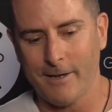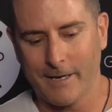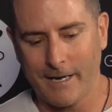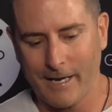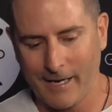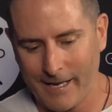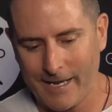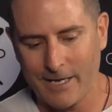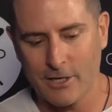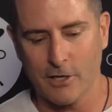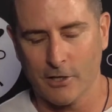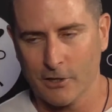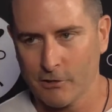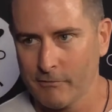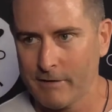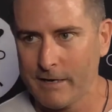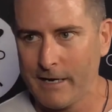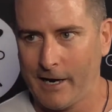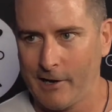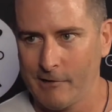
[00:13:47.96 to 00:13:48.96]
Collect your
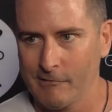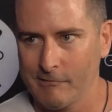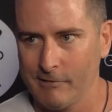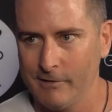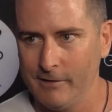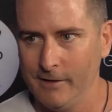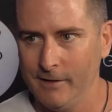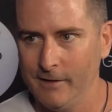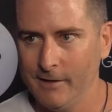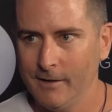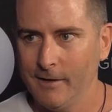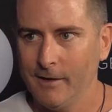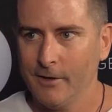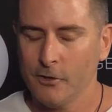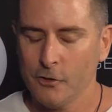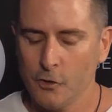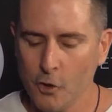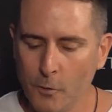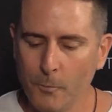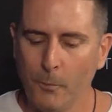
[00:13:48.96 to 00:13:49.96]
$300,
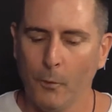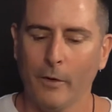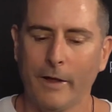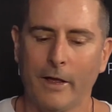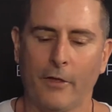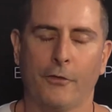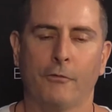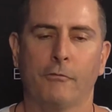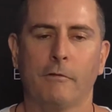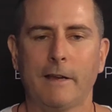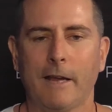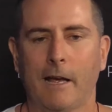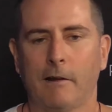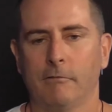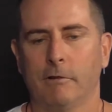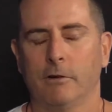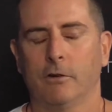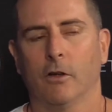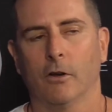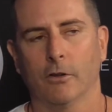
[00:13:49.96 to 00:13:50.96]
you pull out $300
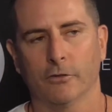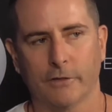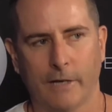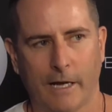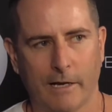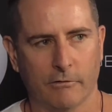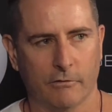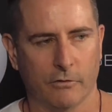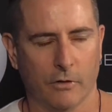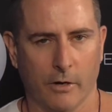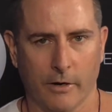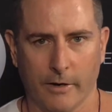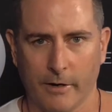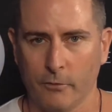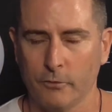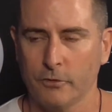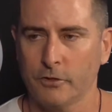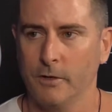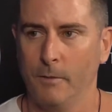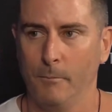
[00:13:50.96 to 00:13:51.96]
and $100
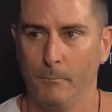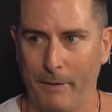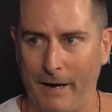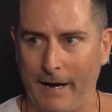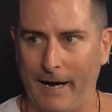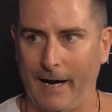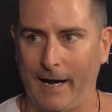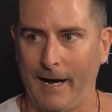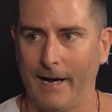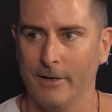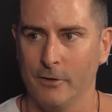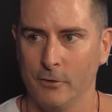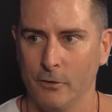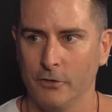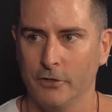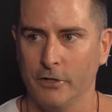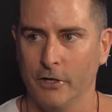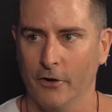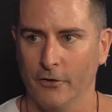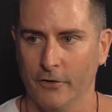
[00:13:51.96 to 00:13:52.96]
notes in a bar in New
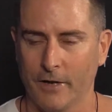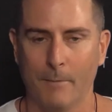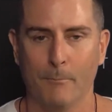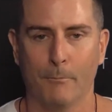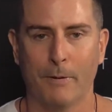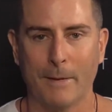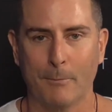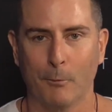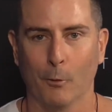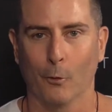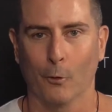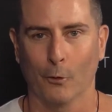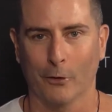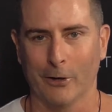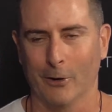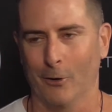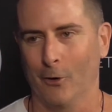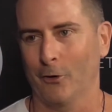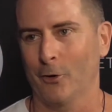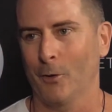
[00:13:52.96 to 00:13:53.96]
Zealand, and people look at
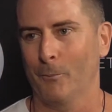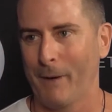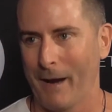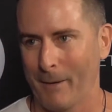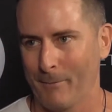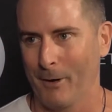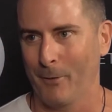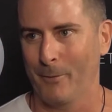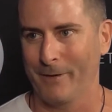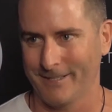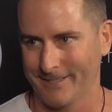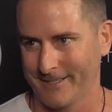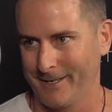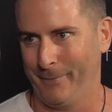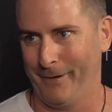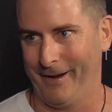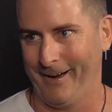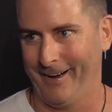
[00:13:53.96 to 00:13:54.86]
you like you're Pablo Escobar.